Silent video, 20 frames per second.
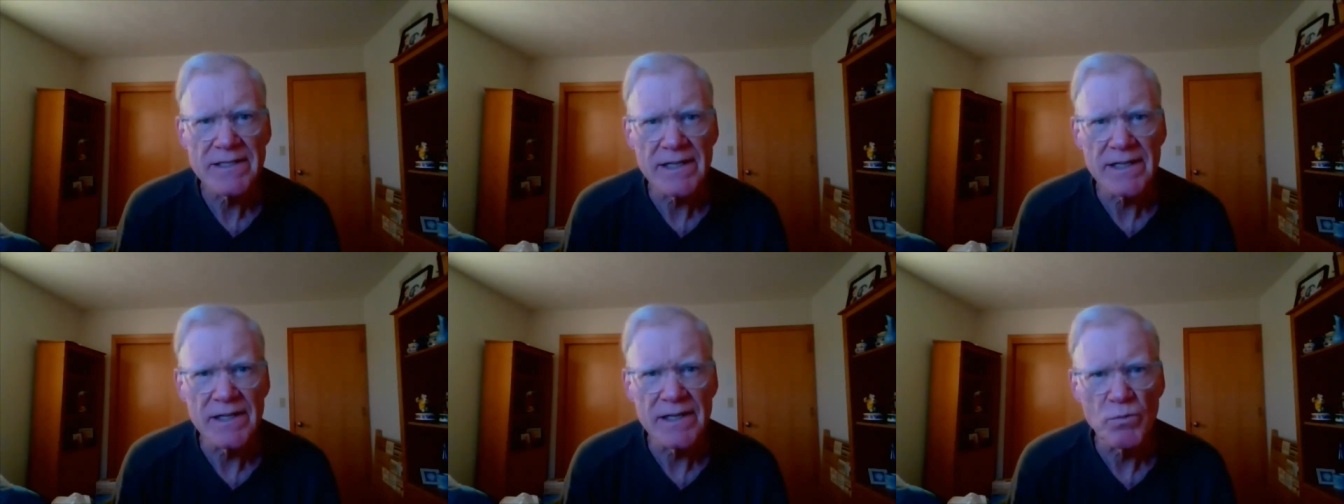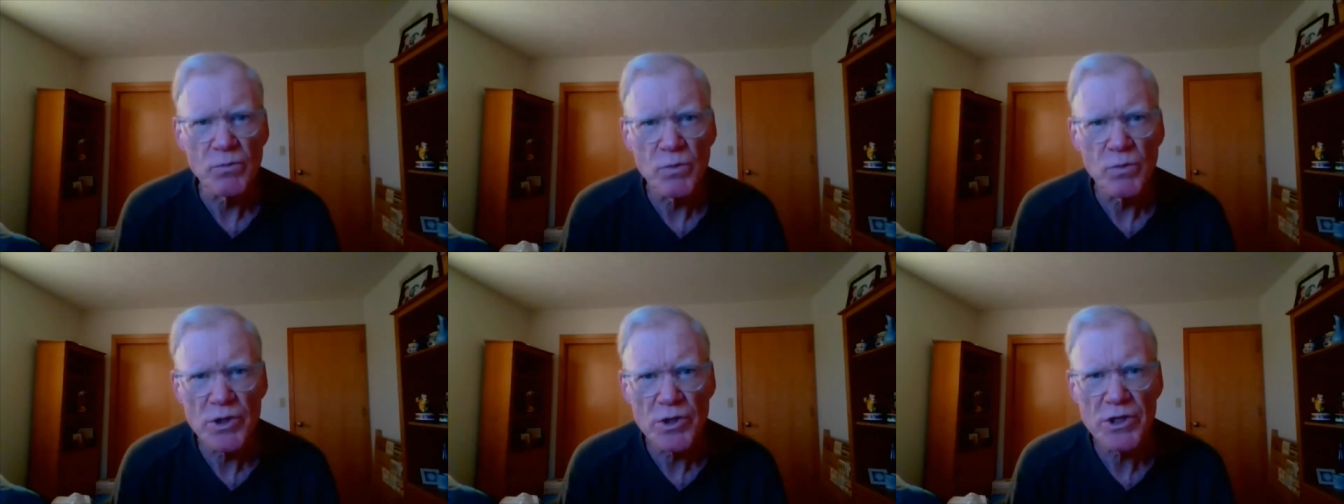
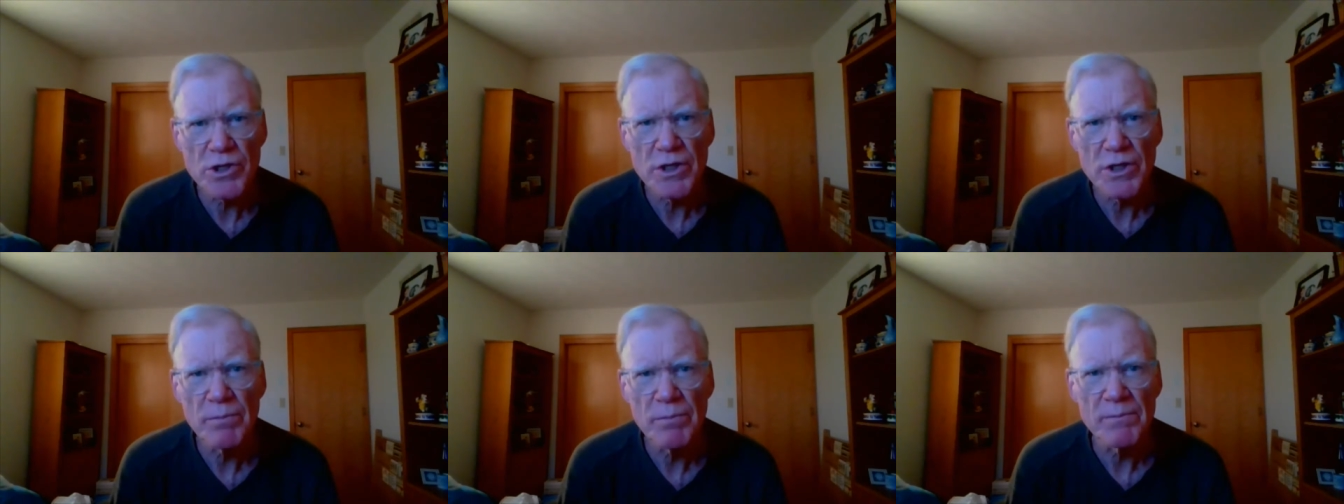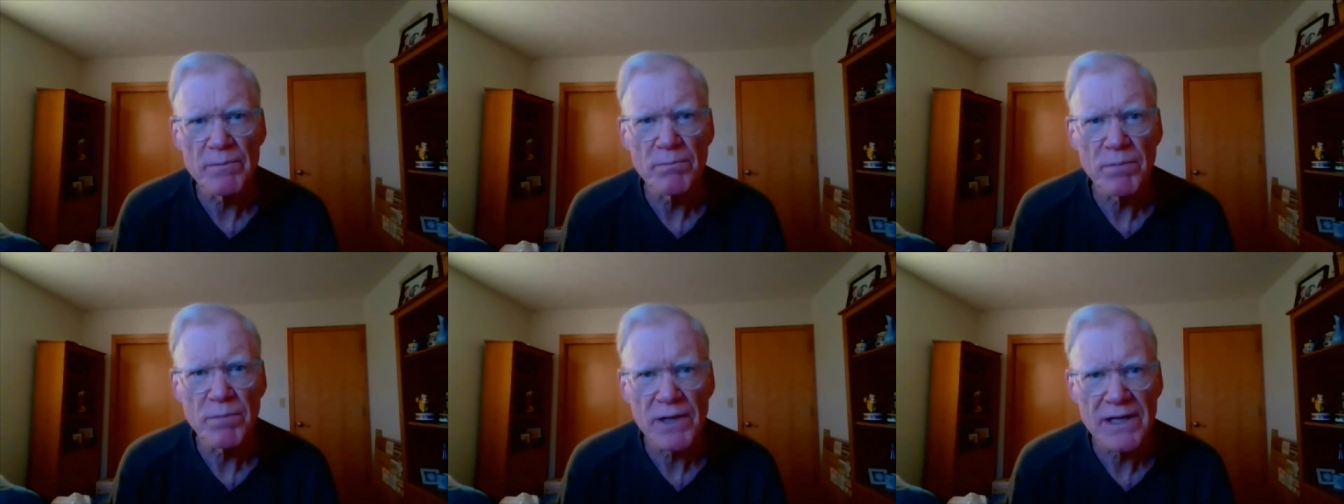in worship
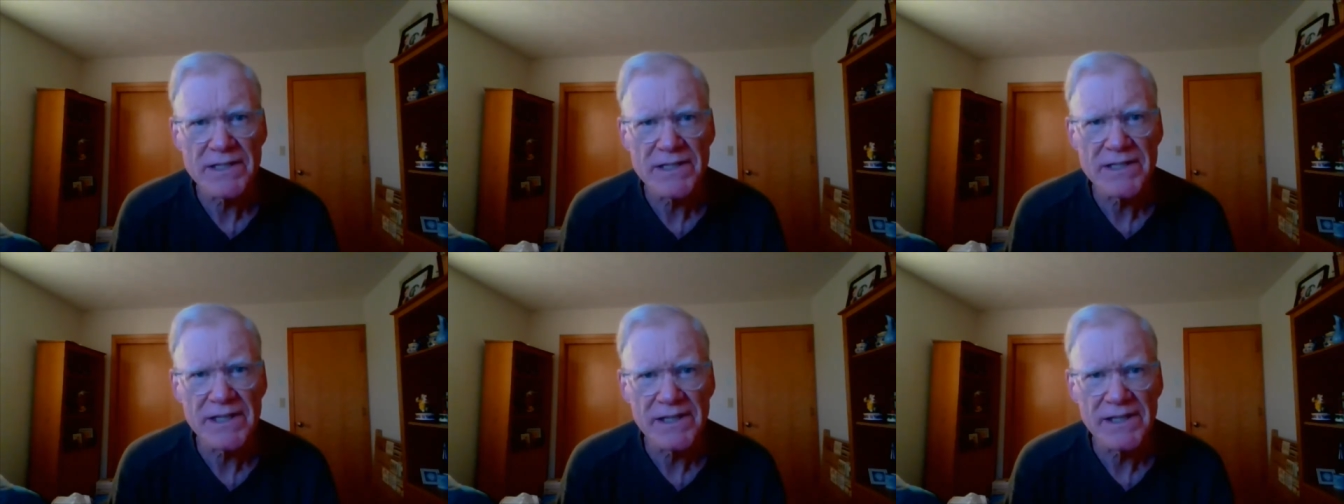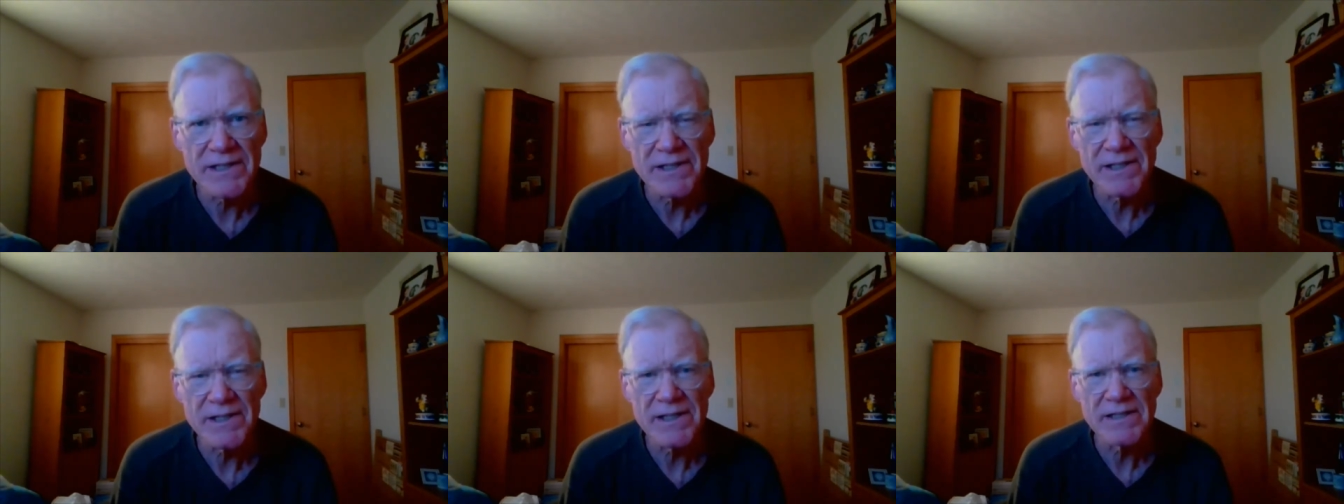and blessing
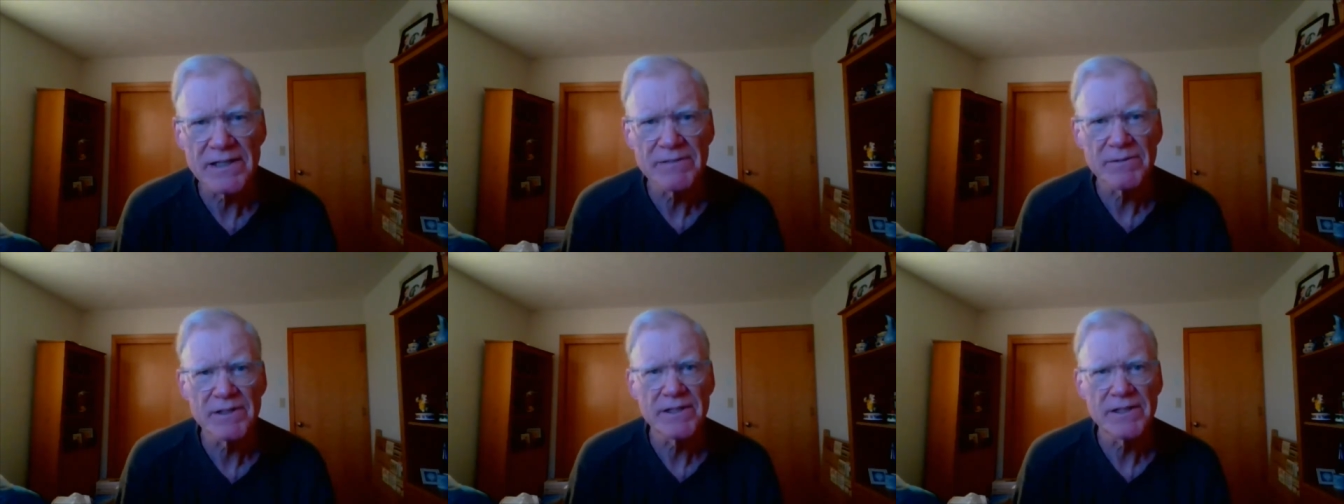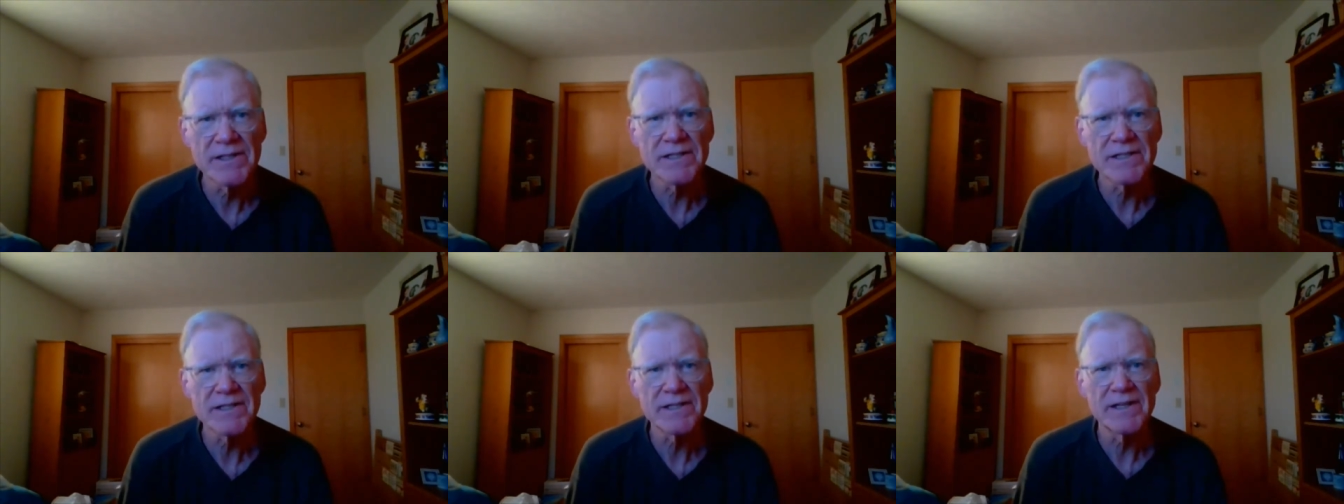God with
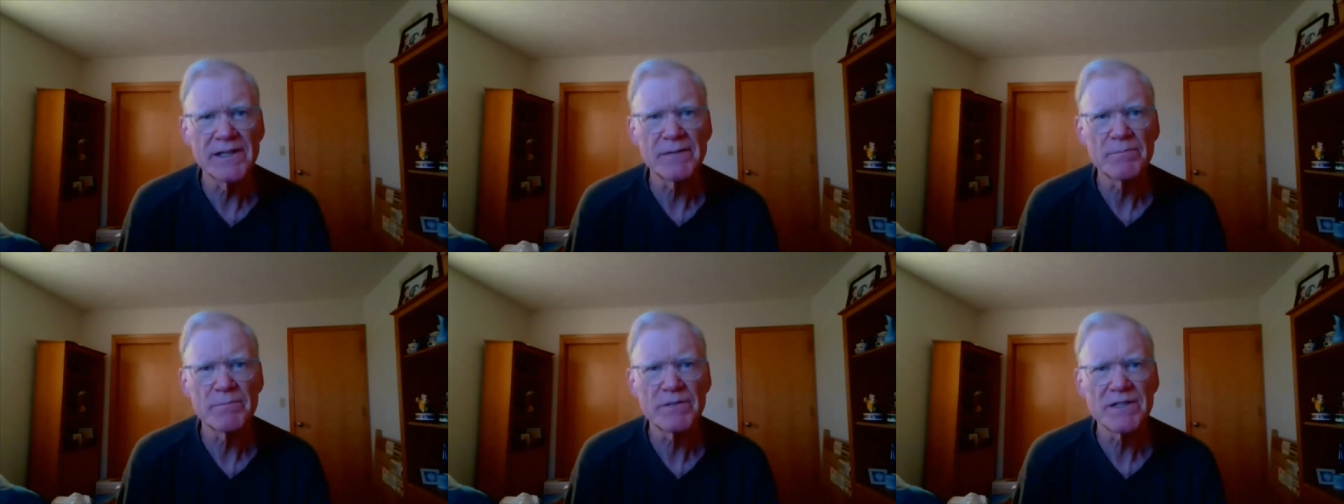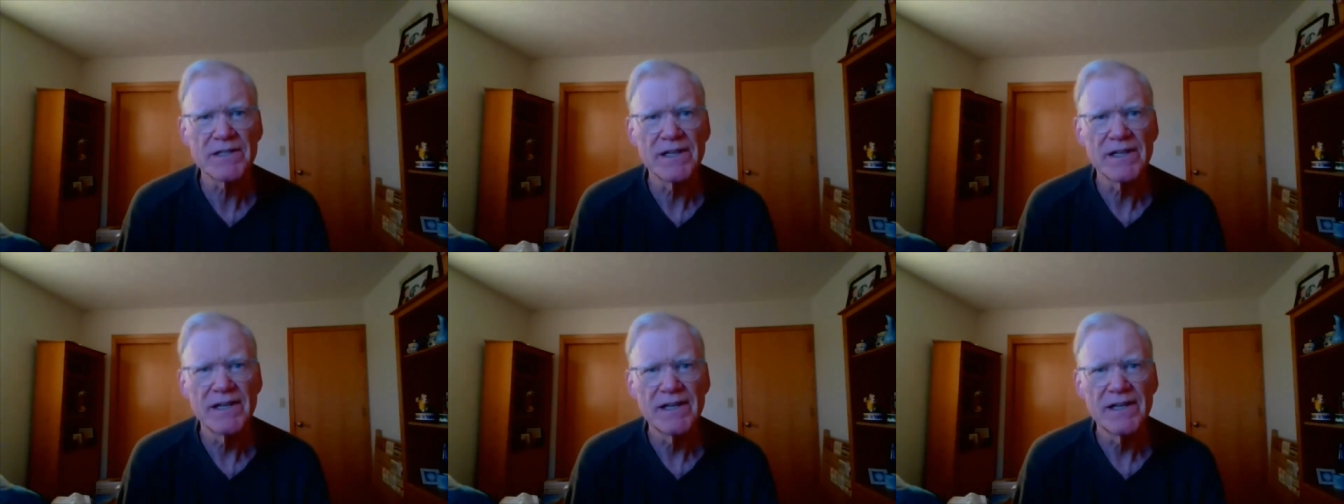his
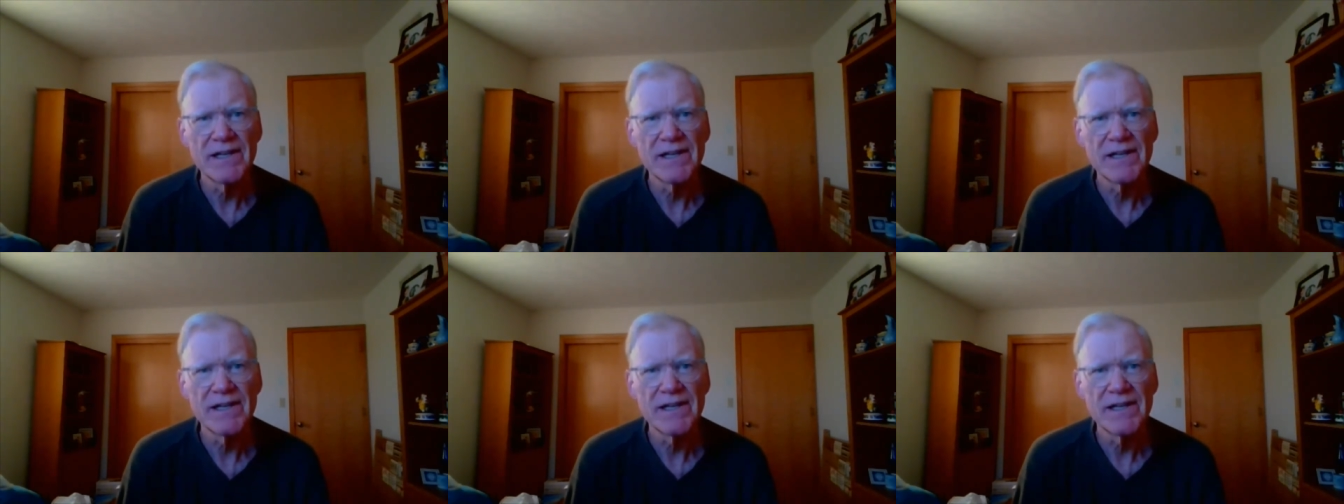lips,